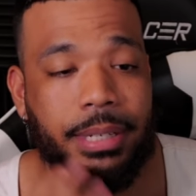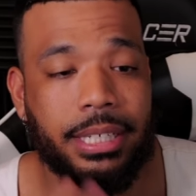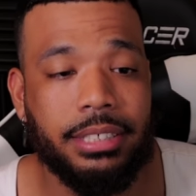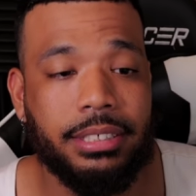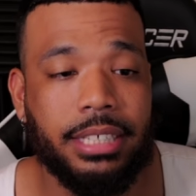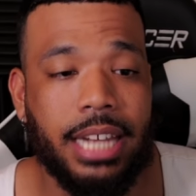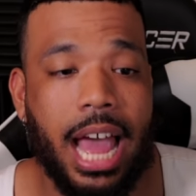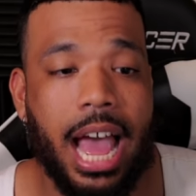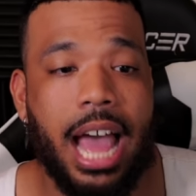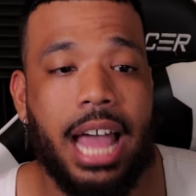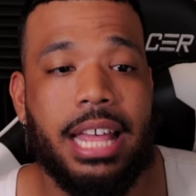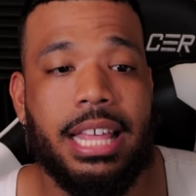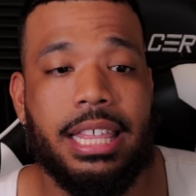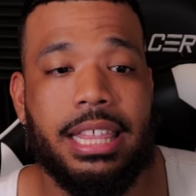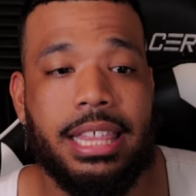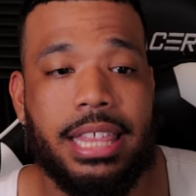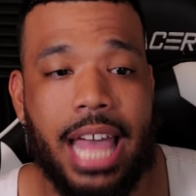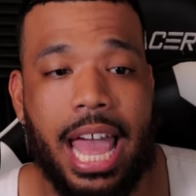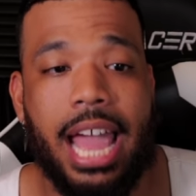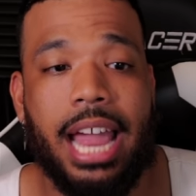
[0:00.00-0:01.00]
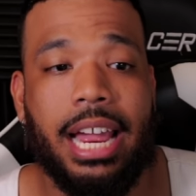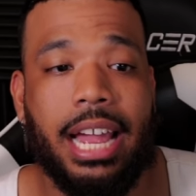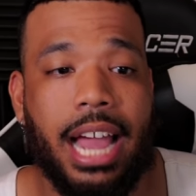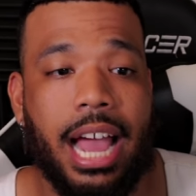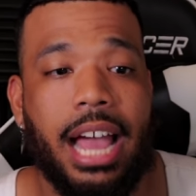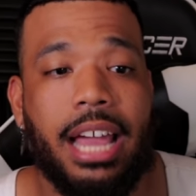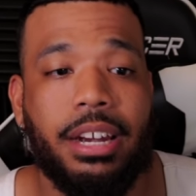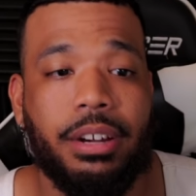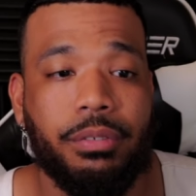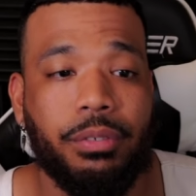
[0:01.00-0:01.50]
He's not that
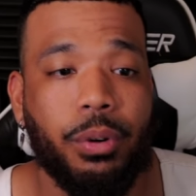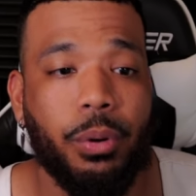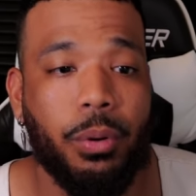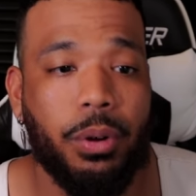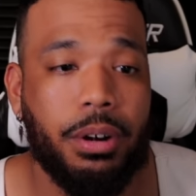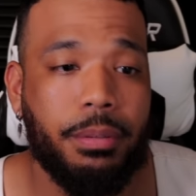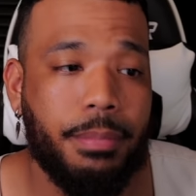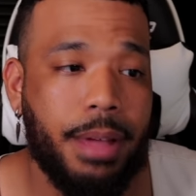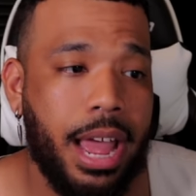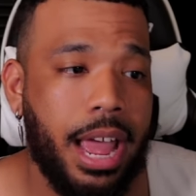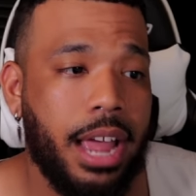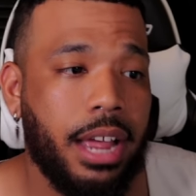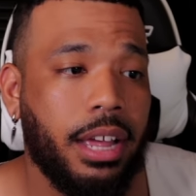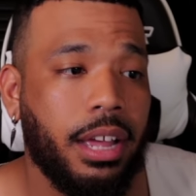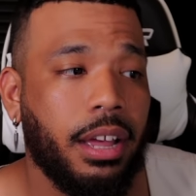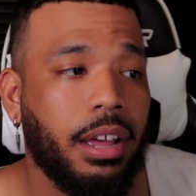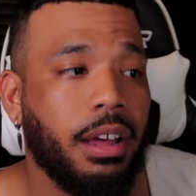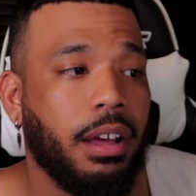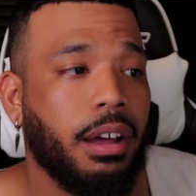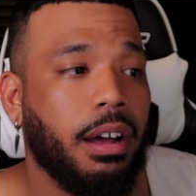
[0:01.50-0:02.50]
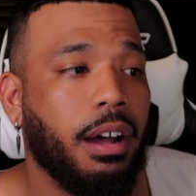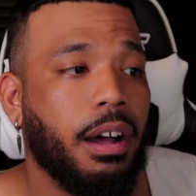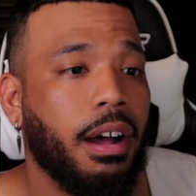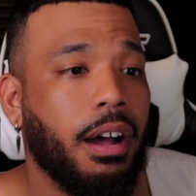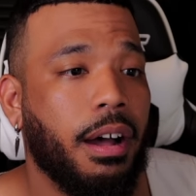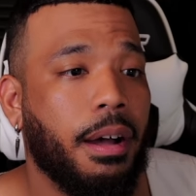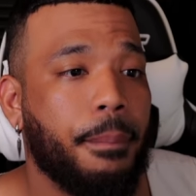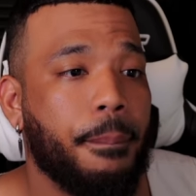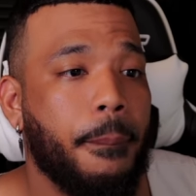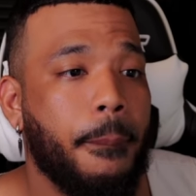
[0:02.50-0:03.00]
kind of quarterback.
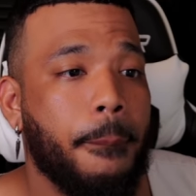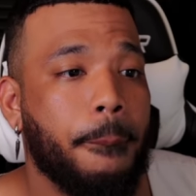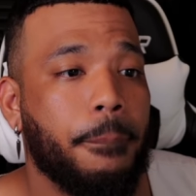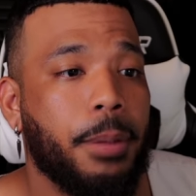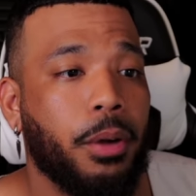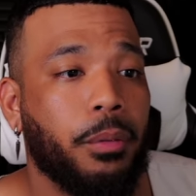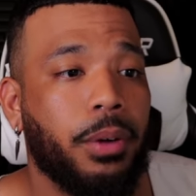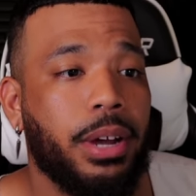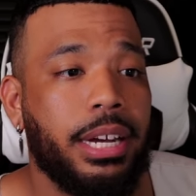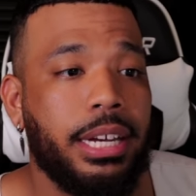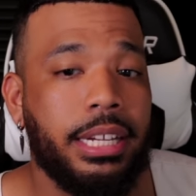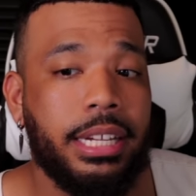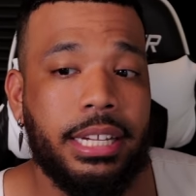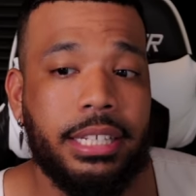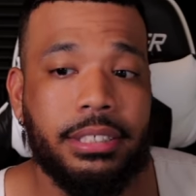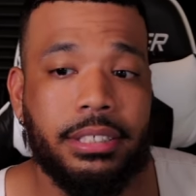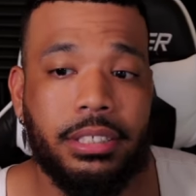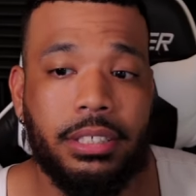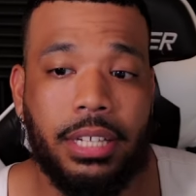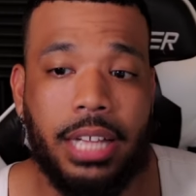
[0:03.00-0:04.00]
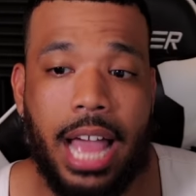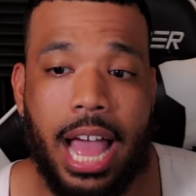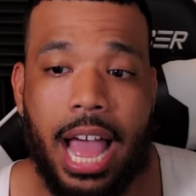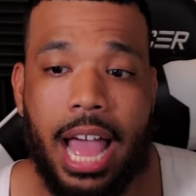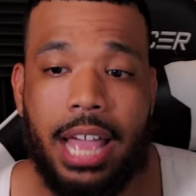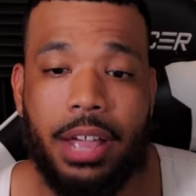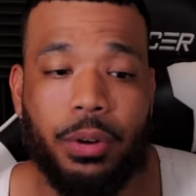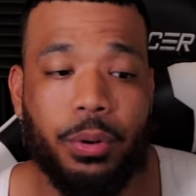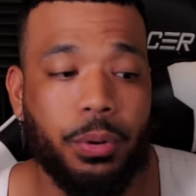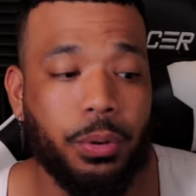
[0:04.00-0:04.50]
But what he is a
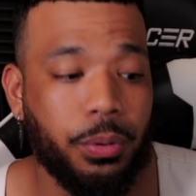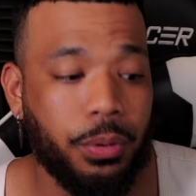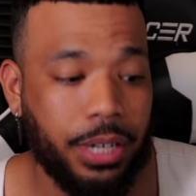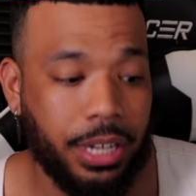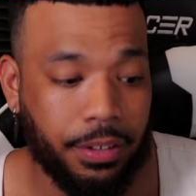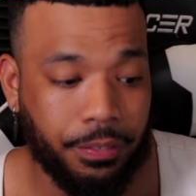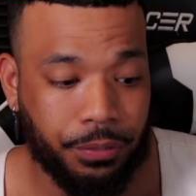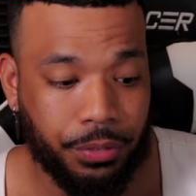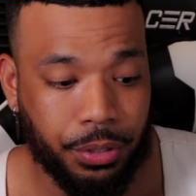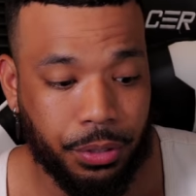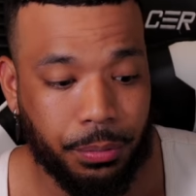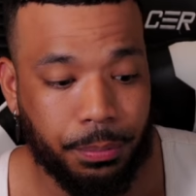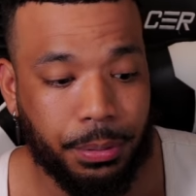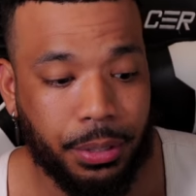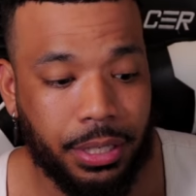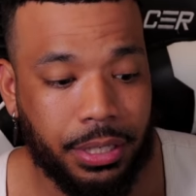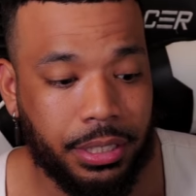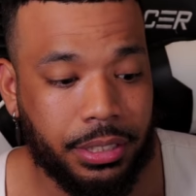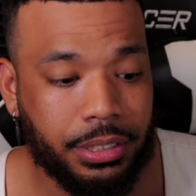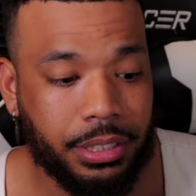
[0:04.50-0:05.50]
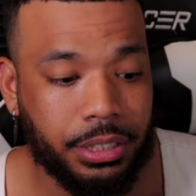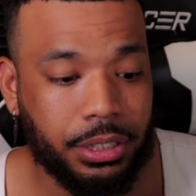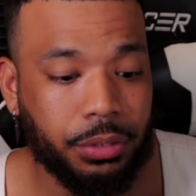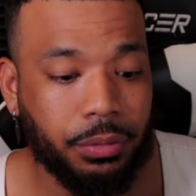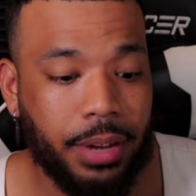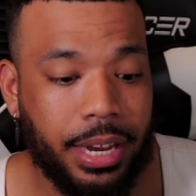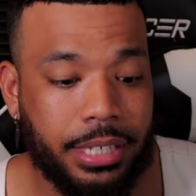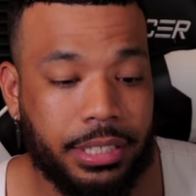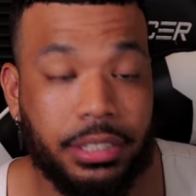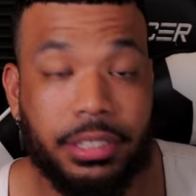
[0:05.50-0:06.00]
guy who, if you put in a
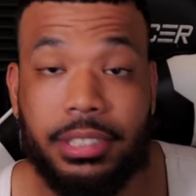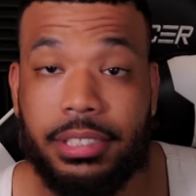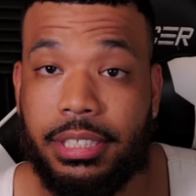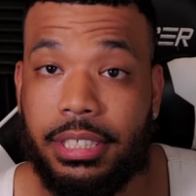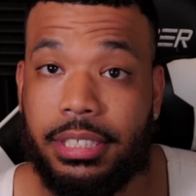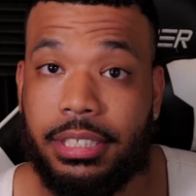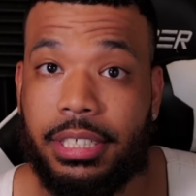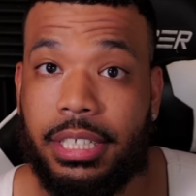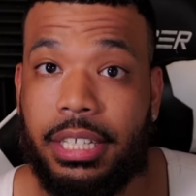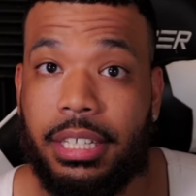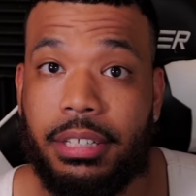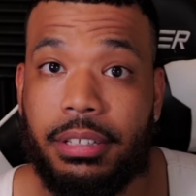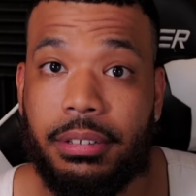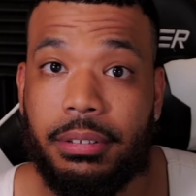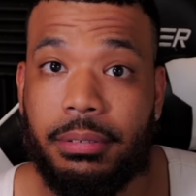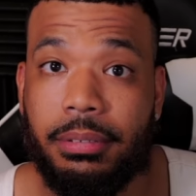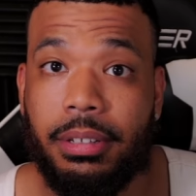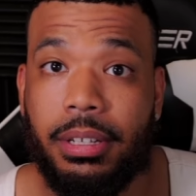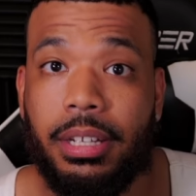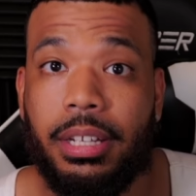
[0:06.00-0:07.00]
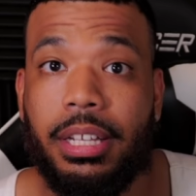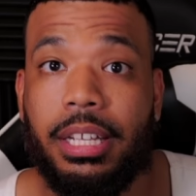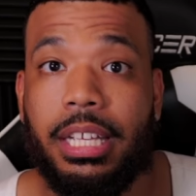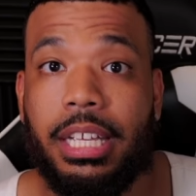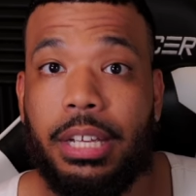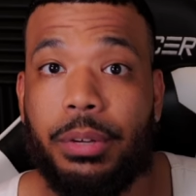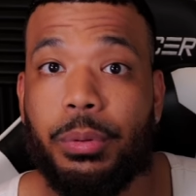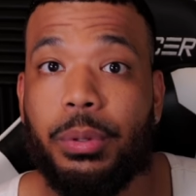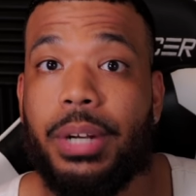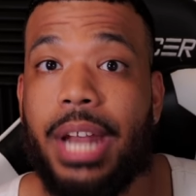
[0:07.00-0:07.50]
situation to succeed,
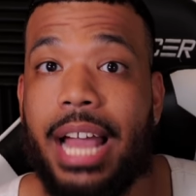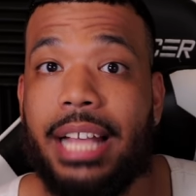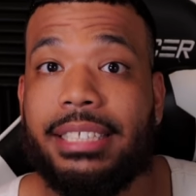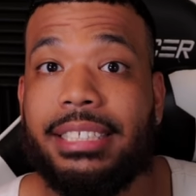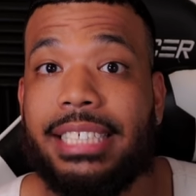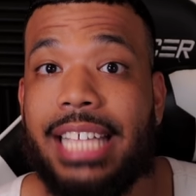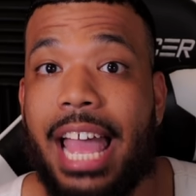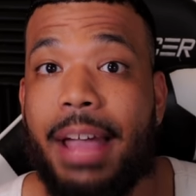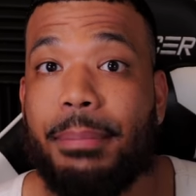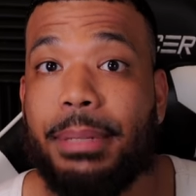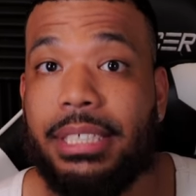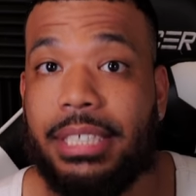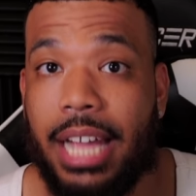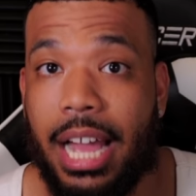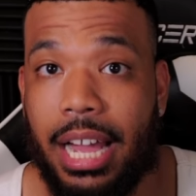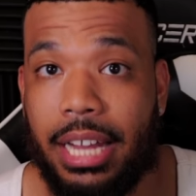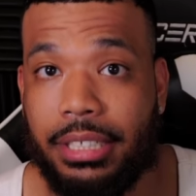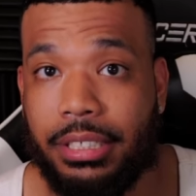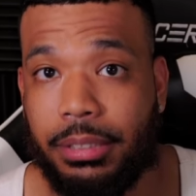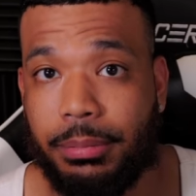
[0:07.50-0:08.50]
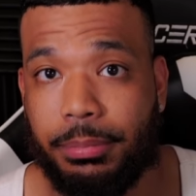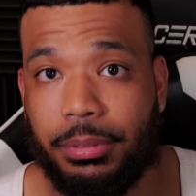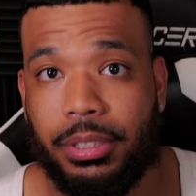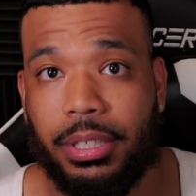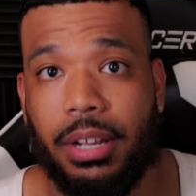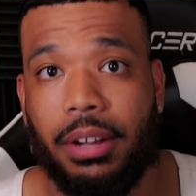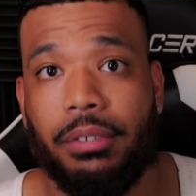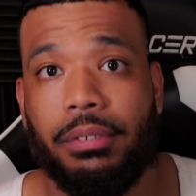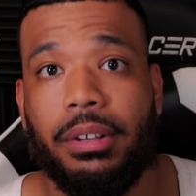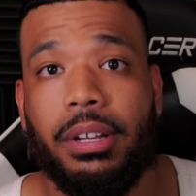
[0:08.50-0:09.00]
he will not sabotage
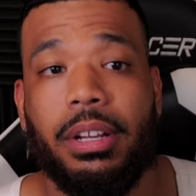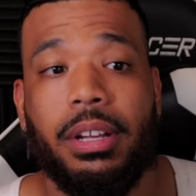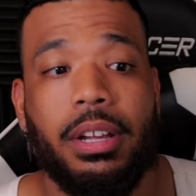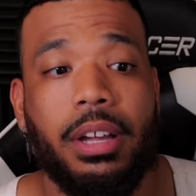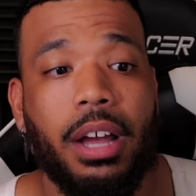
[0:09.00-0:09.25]
himself.